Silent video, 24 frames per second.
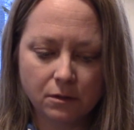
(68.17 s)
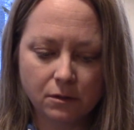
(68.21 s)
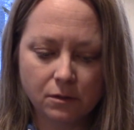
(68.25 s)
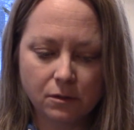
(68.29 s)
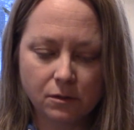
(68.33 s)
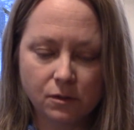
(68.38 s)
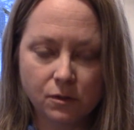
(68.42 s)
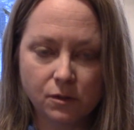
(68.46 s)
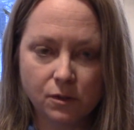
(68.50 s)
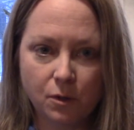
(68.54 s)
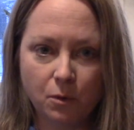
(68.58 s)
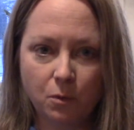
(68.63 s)

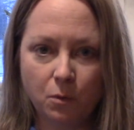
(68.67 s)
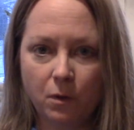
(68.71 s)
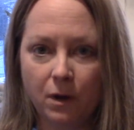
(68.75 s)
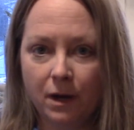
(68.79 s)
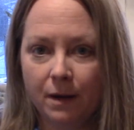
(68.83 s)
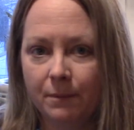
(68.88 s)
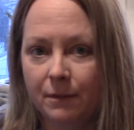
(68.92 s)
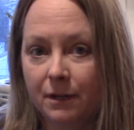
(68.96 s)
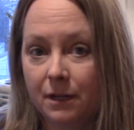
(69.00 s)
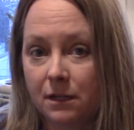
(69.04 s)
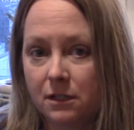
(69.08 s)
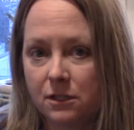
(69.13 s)
So what
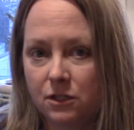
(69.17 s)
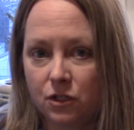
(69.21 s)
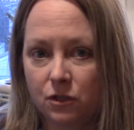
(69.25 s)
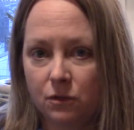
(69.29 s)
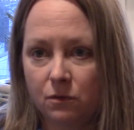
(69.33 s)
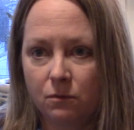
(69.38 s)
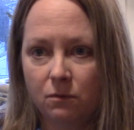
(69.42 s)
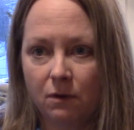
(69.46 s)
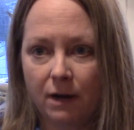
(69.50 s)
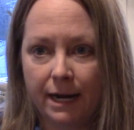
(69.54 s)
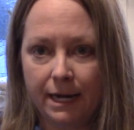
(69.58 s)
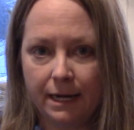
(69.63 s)
I'm going to do
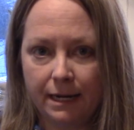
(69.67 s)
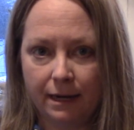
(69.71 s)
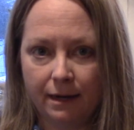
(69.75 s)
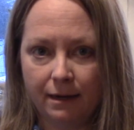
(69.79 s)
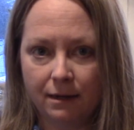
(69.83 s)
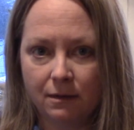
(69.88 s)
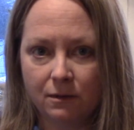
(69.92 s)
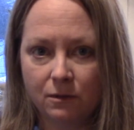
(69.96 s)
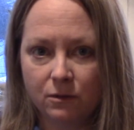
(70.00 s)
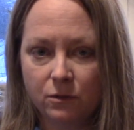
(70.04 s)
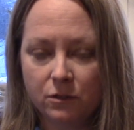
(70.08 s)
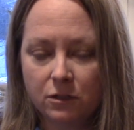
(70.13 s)
right
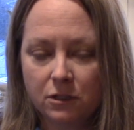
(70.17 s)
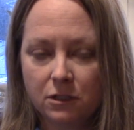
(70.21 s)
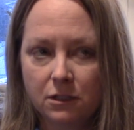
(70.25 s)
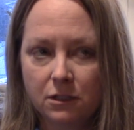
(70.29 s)
now